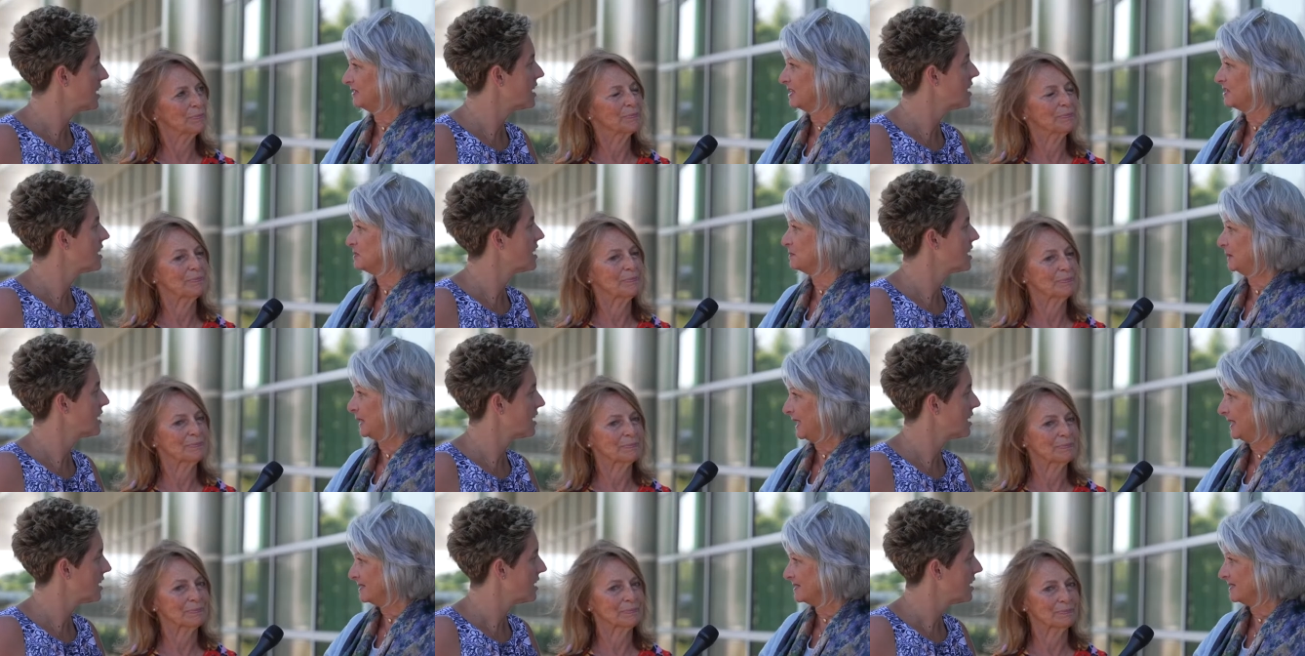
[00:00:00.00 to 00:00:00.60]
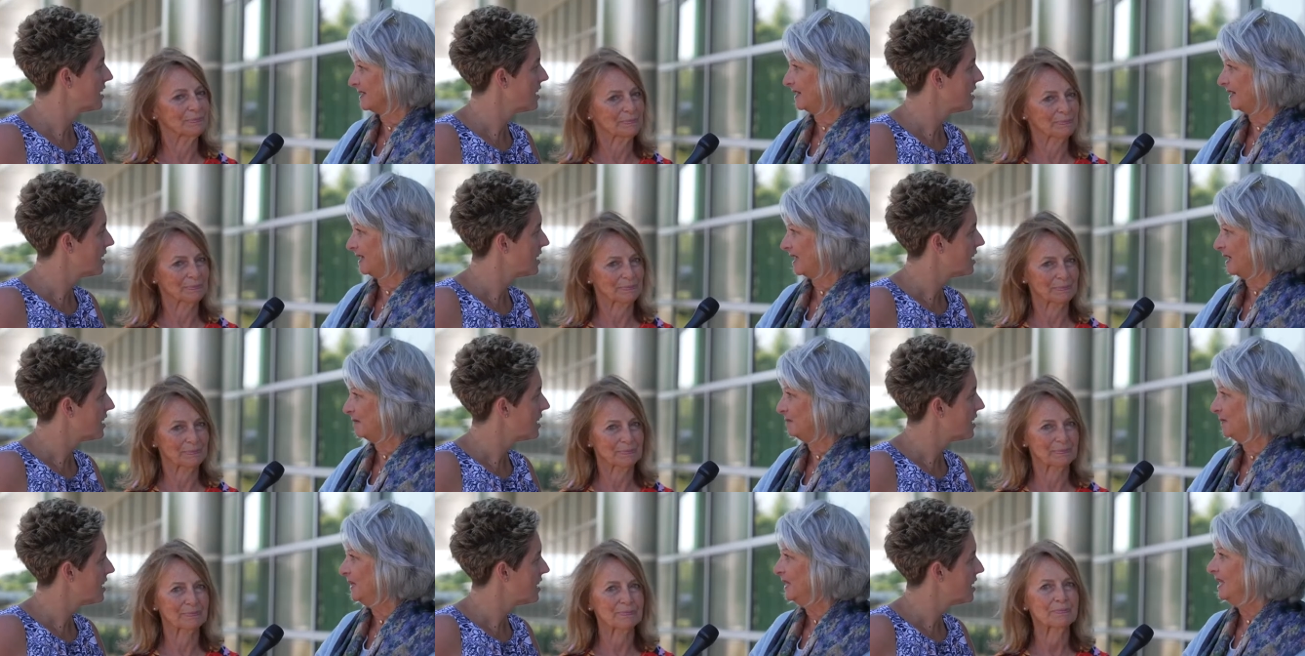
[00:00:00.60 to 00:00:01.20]
Speaker 1: displays set up.
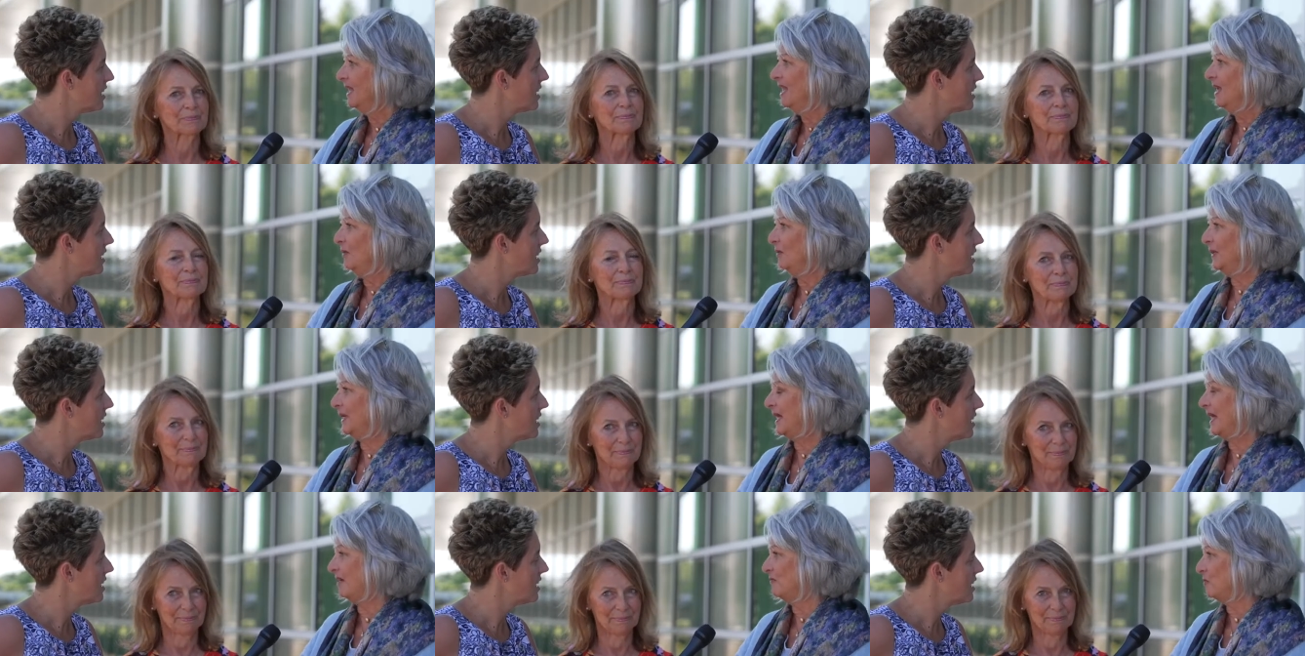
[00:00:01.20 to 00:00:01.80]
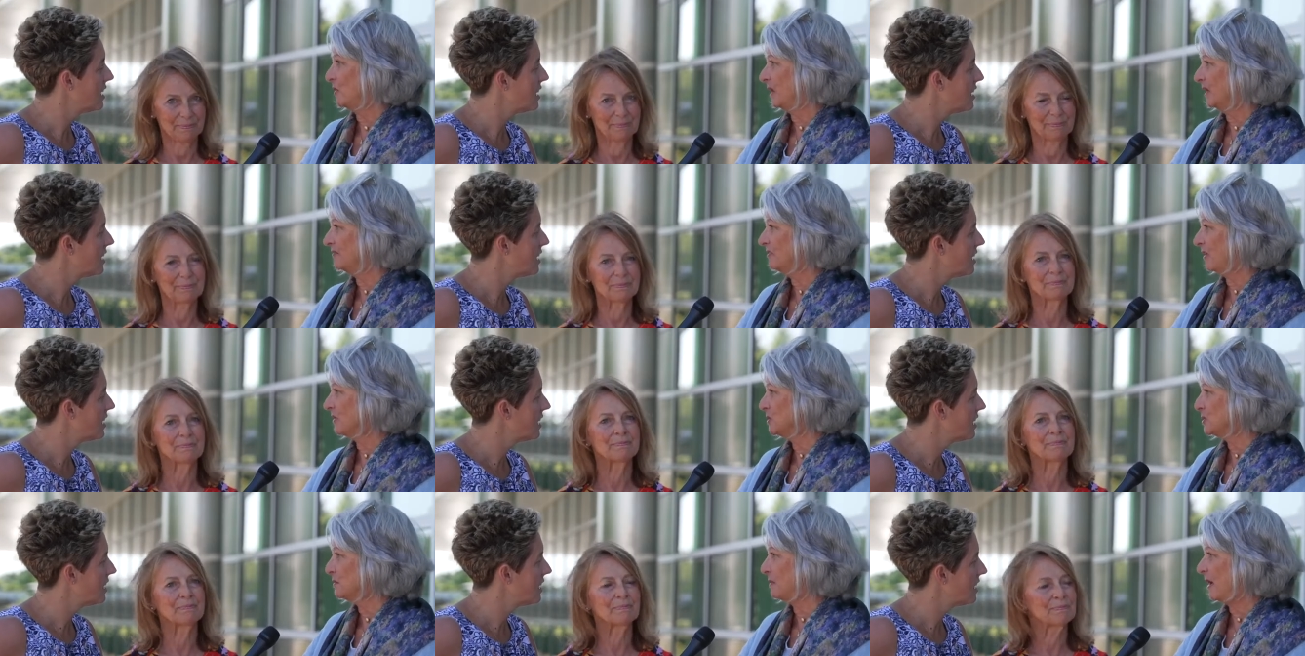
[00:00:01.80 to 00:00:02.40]
We have one of our
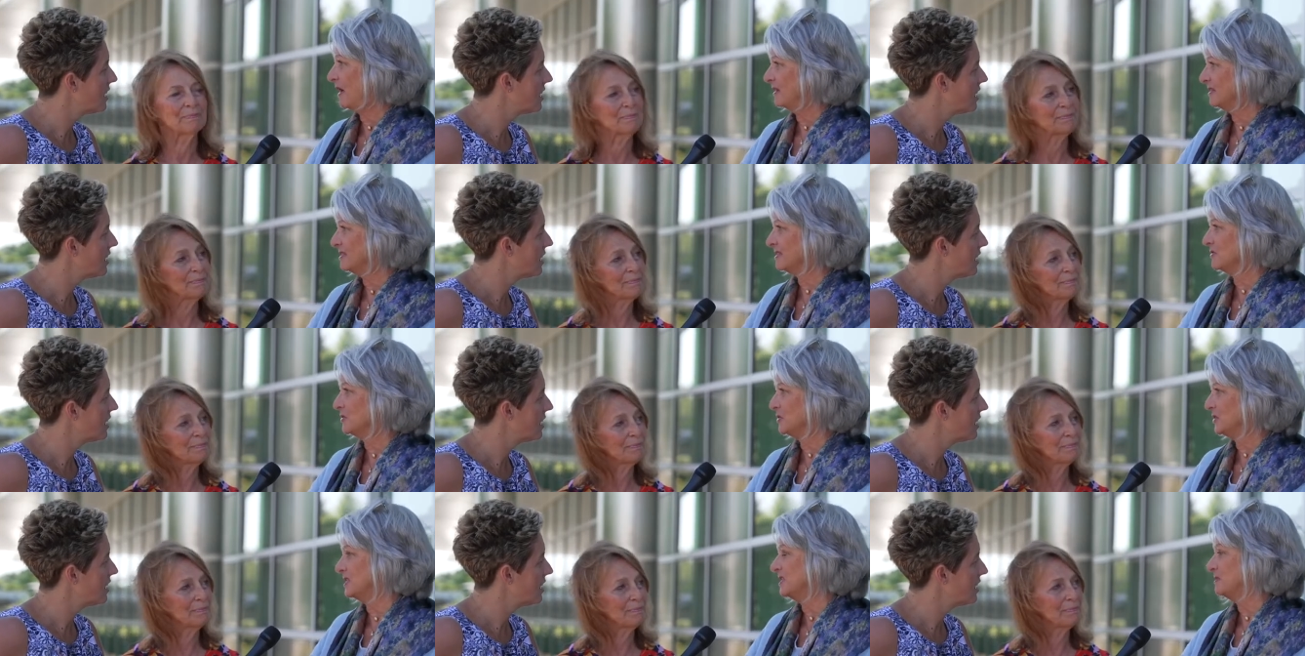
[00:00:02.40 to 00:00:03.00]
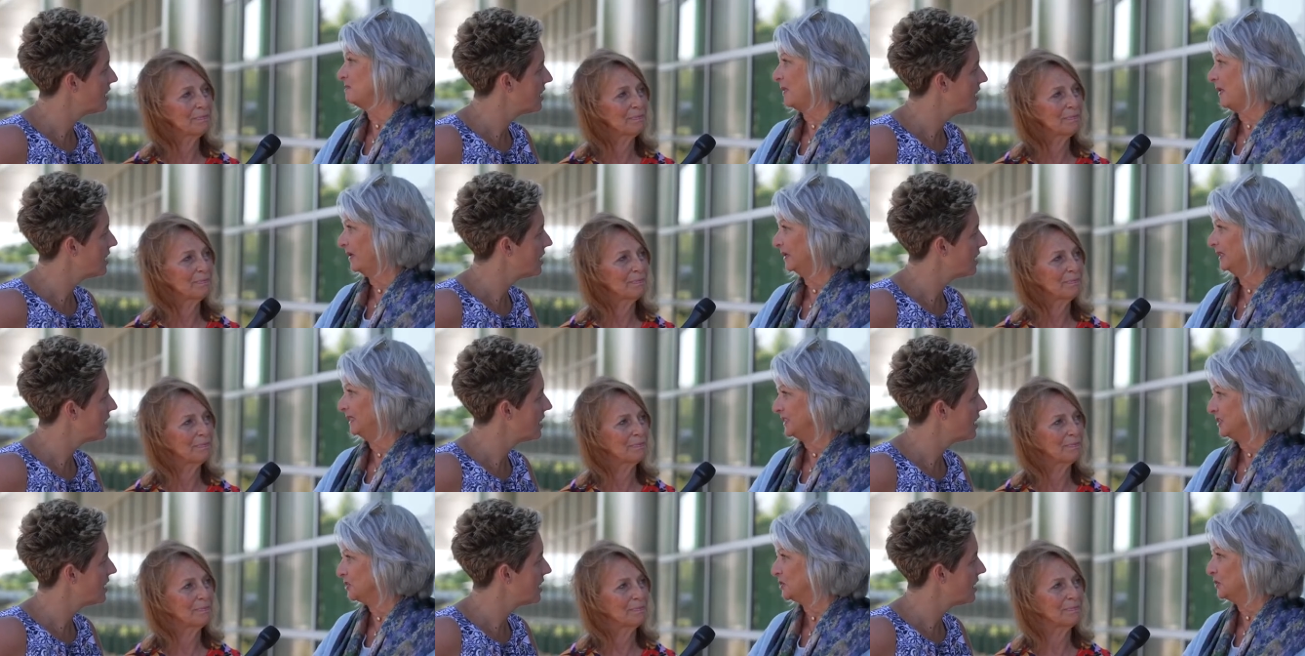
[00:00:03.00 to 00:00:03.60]
sponsors is
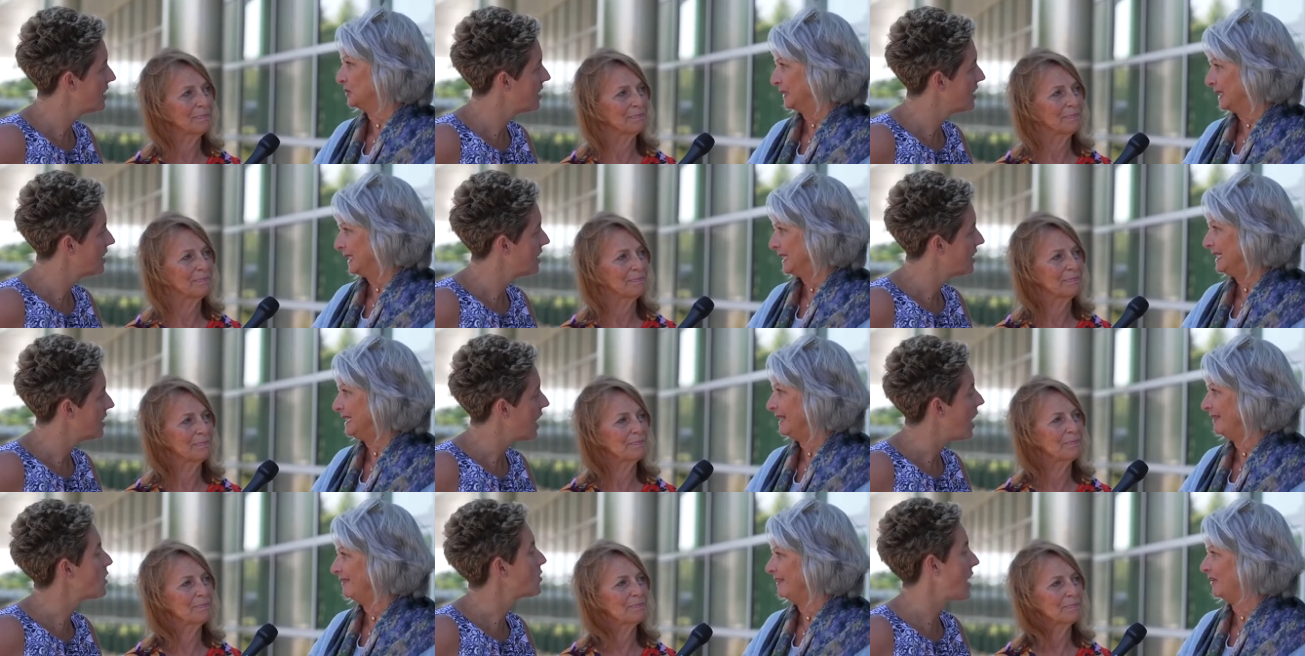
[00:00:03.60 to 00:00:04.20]
Bartlett Tree and okay.